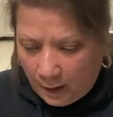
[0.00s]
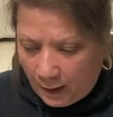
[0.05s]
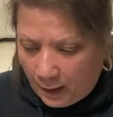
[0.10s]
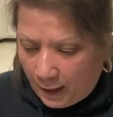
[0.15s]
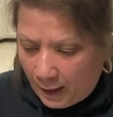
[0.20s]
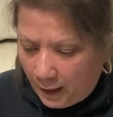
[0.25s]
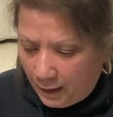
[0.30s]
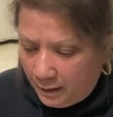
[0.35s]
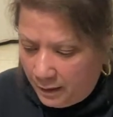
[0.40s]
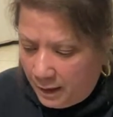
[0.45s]

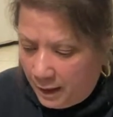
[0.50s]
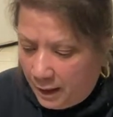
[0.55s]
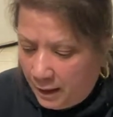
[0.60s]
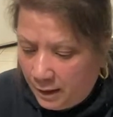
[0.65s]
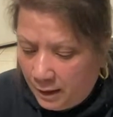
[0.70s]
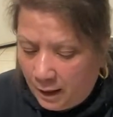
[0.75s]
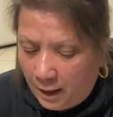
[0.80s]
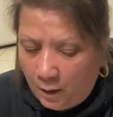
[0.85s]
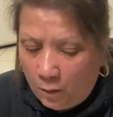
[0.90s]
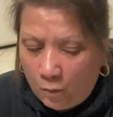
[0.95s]
And
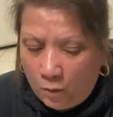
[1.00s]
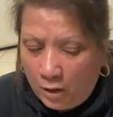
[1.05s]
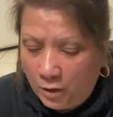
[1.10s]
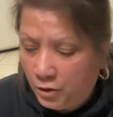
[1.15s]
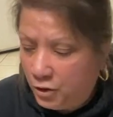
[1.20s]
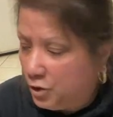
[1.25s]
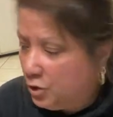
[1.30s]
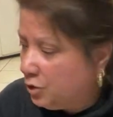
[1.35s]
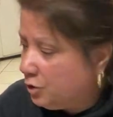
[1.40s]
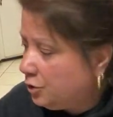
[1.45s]
then I
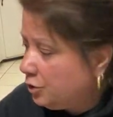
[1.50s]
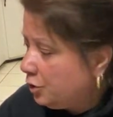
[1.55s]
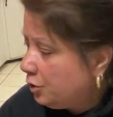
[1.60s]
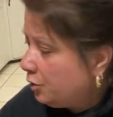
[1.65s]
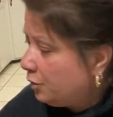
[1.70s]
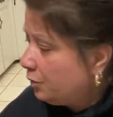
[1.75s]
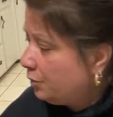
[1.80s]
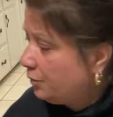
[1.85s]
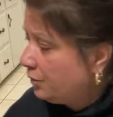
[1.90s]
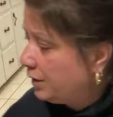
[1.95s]
want you to
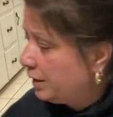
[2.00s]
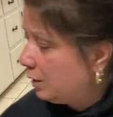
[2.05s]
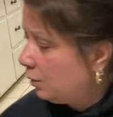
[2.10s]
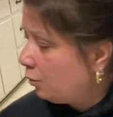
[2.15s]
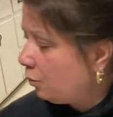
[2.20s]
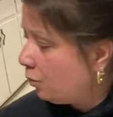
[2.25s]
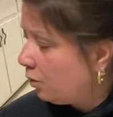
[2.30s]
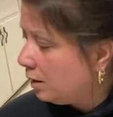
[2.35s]
know that